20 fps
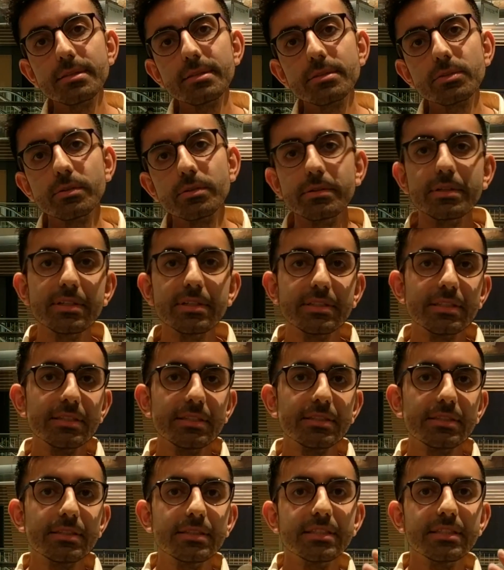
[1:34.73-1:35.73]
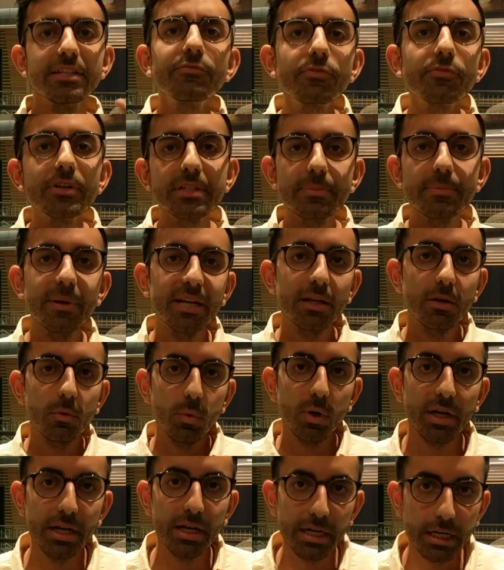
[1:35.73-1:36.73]
So it's different depending on
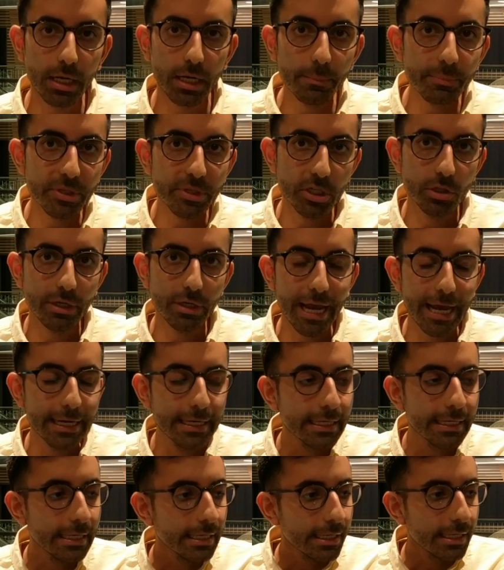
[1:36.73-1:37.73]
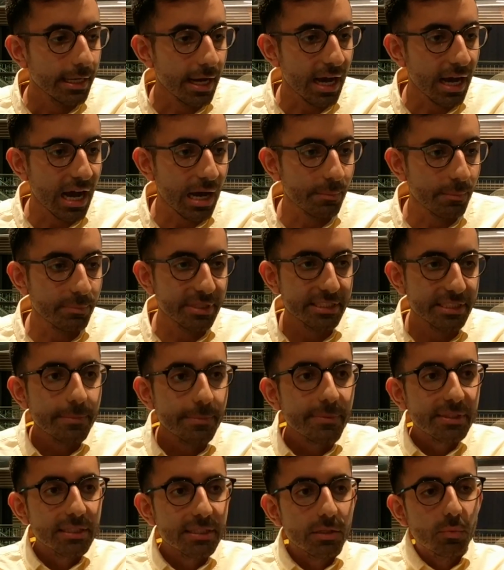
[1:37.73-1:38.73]
what kind of company you're at. But
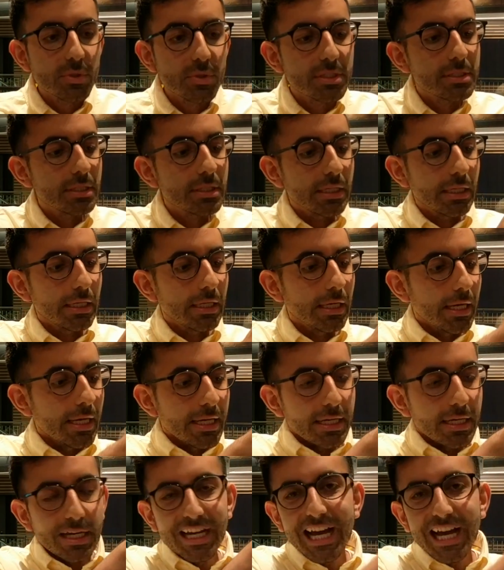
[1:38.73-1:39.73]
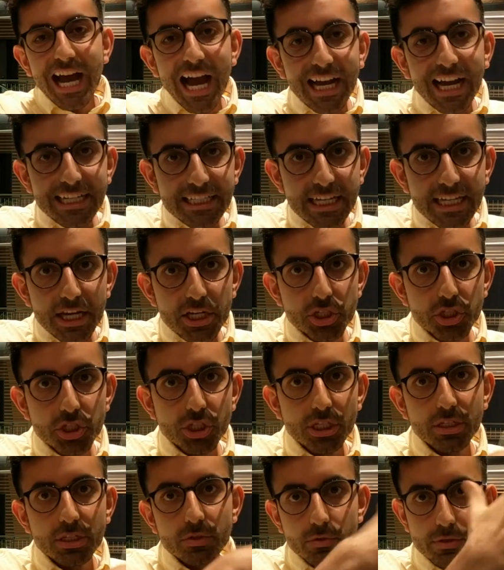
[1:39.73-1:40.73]
typically we see
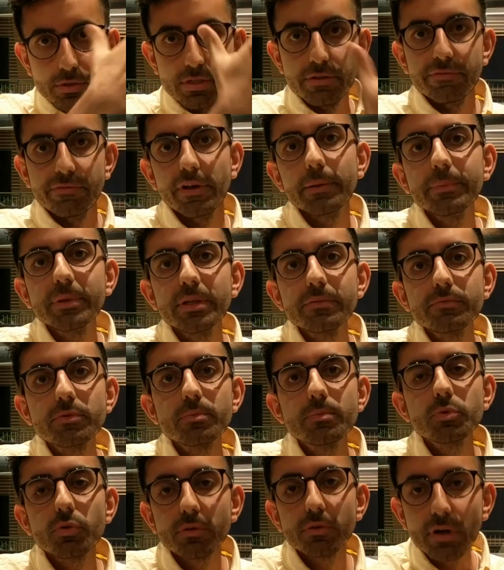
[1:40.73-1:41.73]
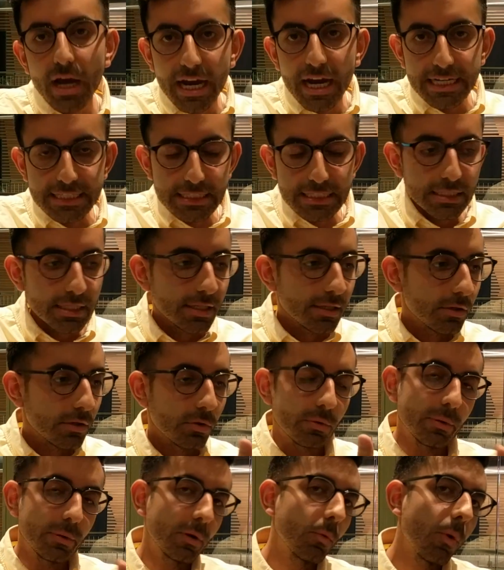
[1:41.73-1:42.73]
ideation or the development of some sort of idea or
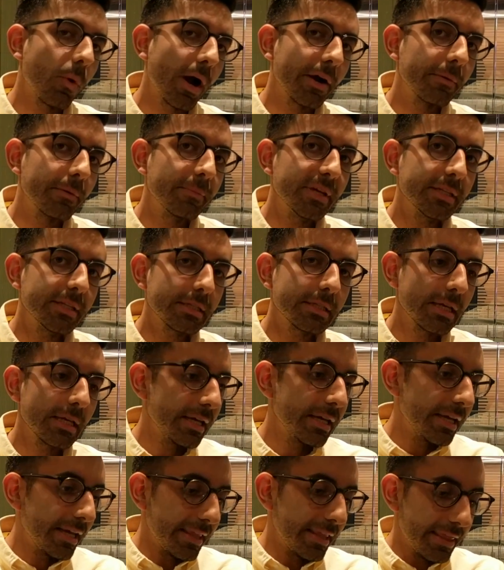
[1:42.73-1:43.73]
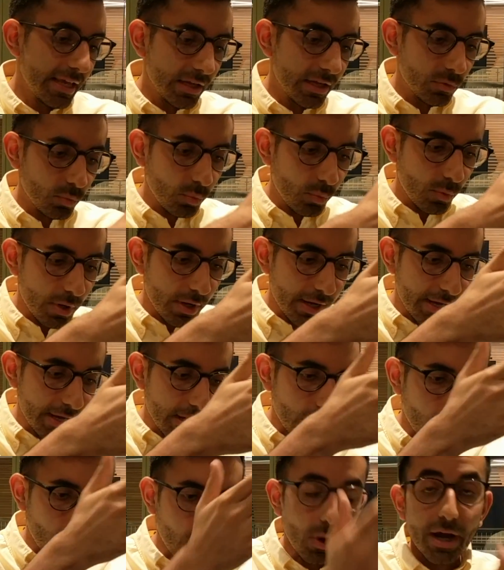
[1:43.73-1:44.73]
requirement, then
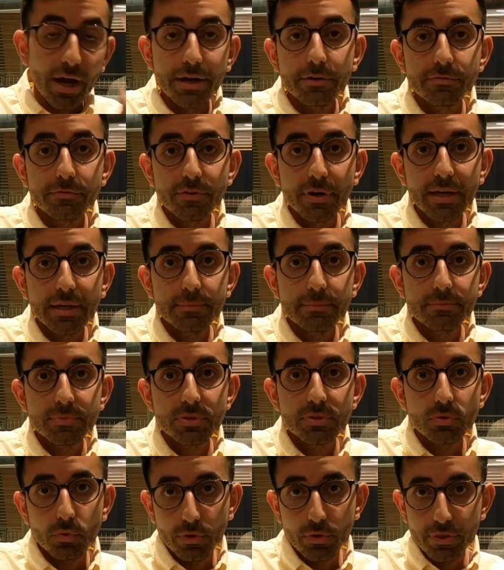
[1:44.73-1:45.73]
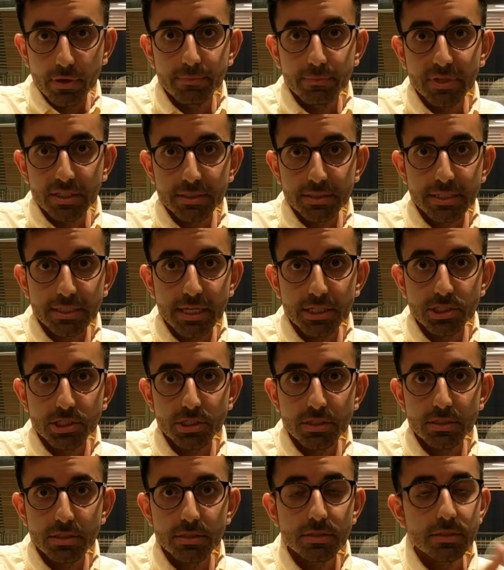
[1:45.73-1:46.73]
wireframes or thumbnail
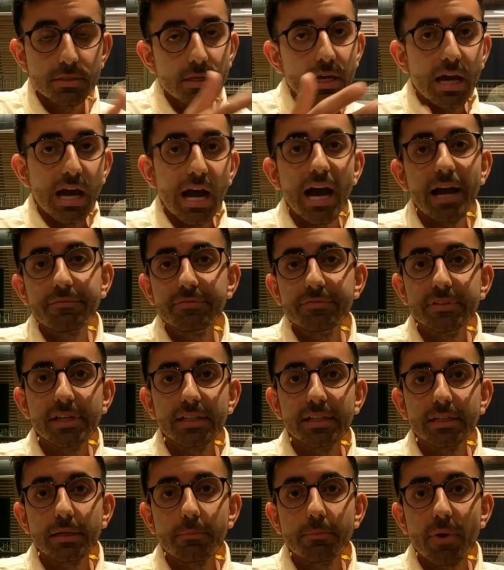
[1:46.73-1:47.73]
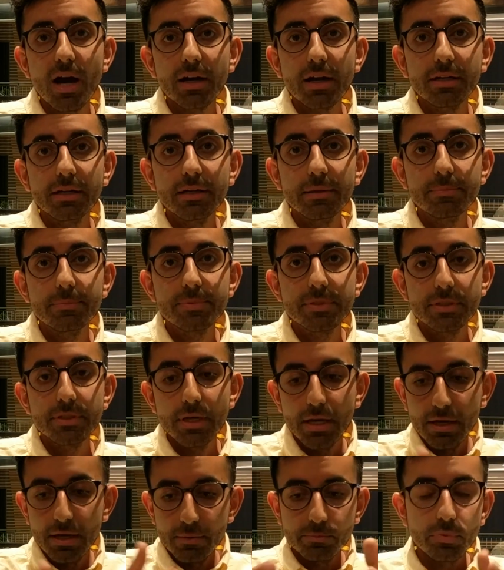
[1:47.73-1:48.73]
sketches, high fidelity mockups,
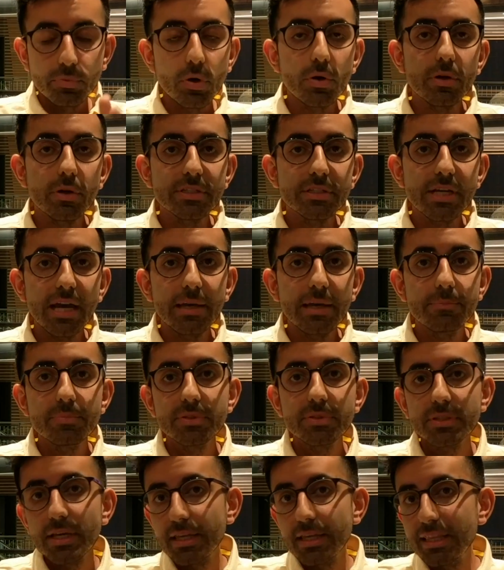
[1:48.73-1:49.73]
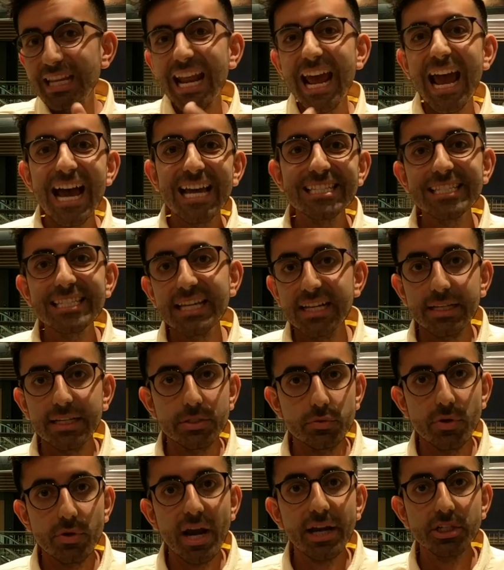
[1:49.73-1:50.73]
prototypes, and then asset
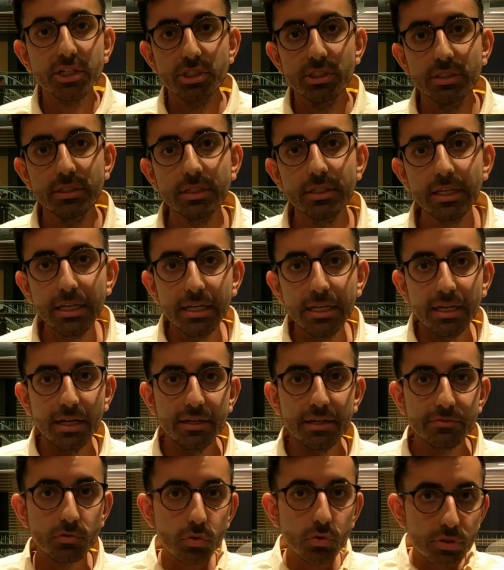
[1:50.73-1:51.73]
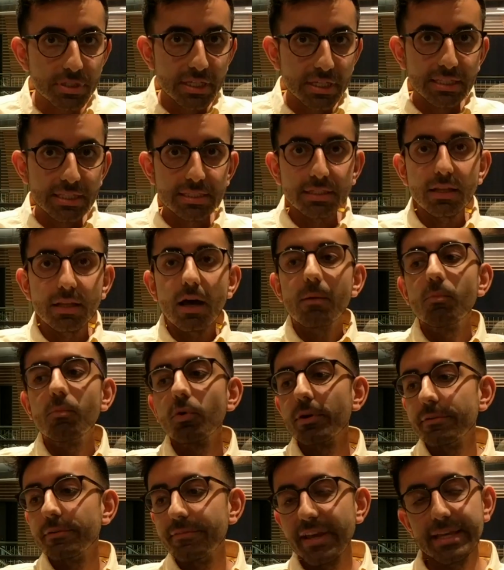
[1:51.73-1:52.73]
extraction. And of course it gets a lot more
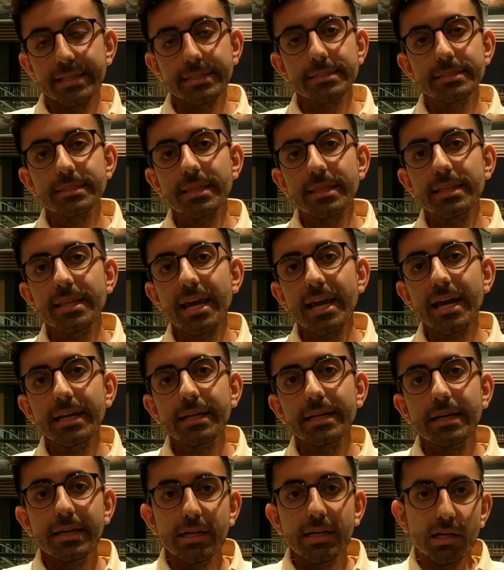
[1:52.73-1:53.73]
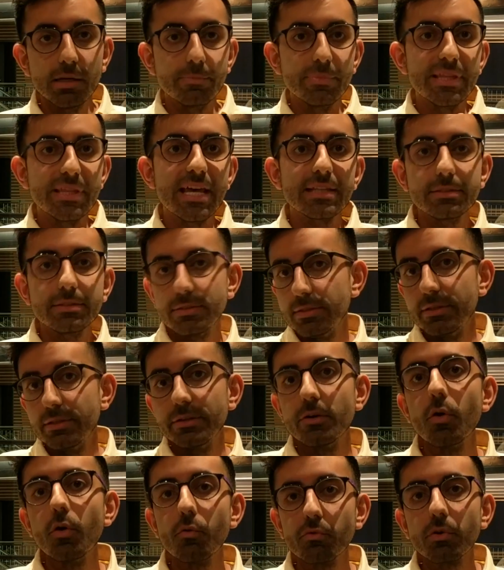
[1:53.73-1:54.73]
advanced than that, but that's the
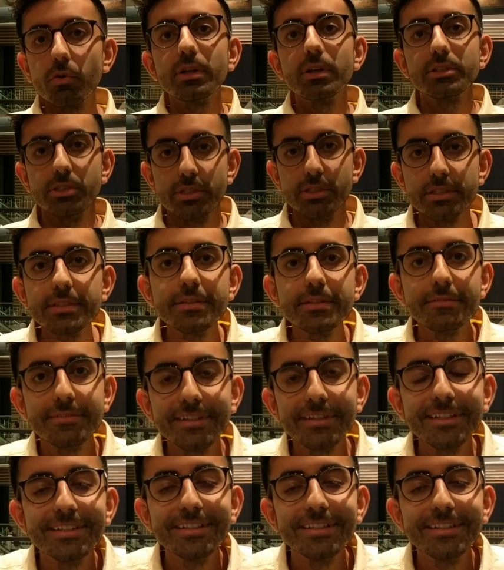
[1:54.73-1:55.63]
overall gist of it.